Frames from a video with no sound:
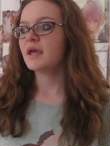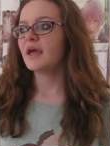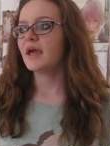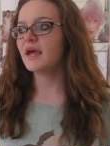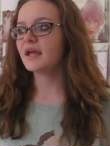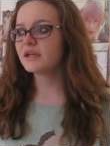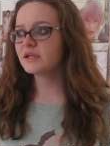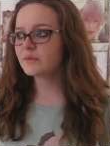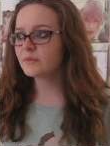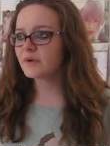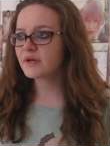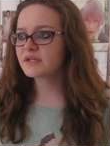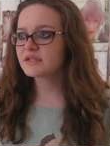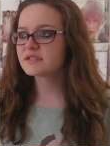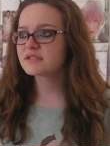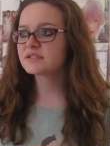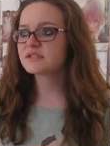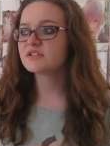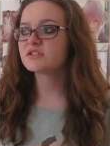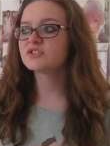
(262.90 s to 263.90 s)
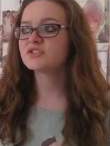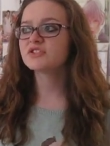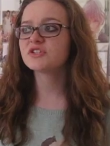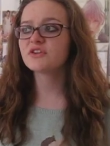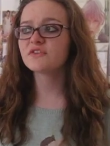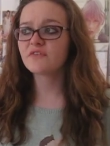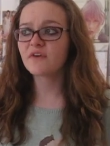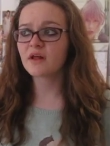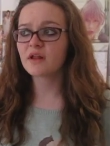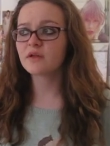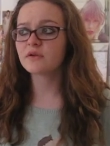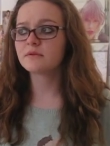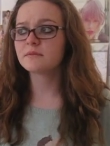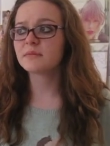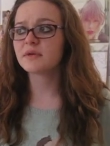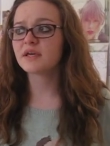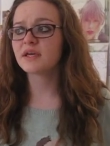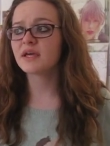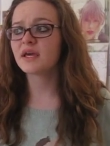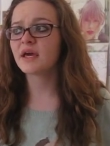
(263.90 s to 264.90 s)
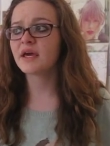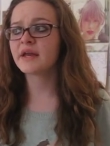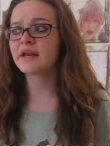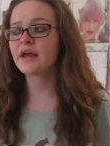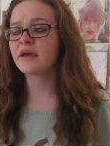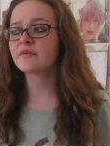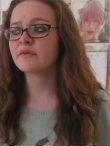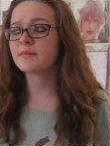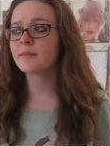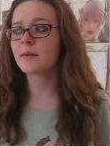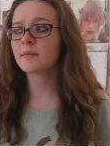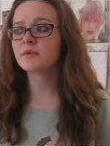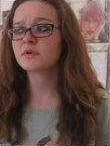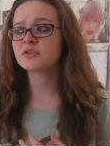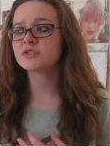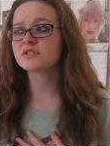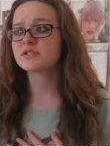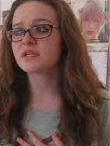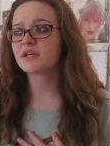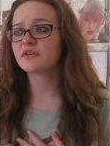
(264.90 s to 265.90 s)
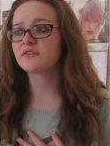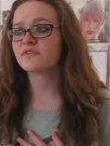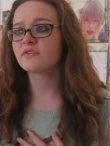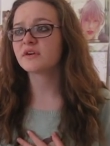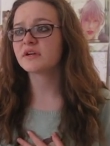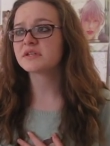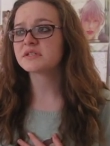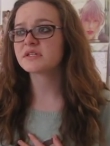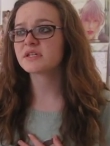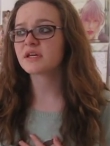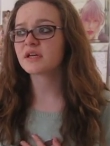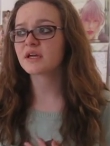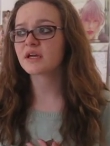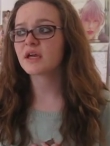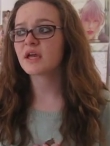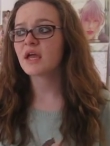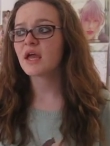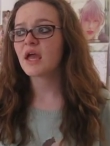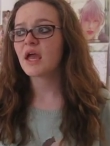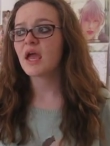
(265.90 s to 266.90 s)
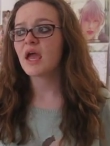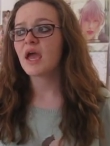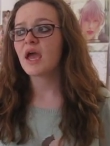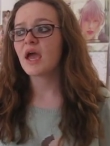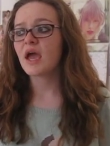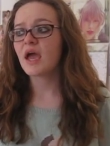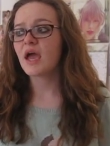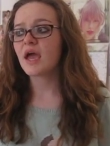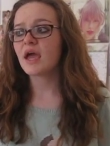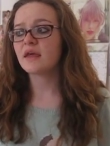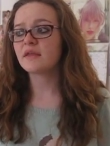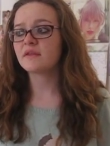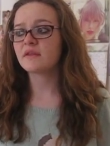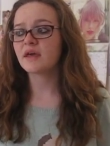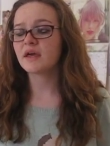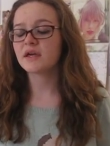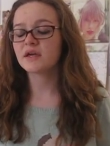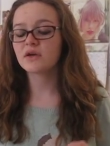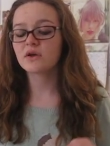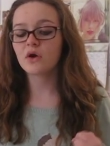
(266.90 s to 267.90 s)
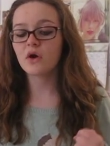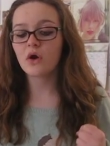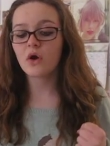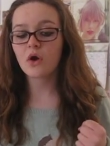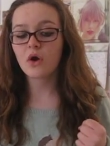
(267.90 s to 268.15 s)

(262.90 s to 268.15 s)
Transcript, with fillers: Anyways, she followed me, and I remember just like freezing and like,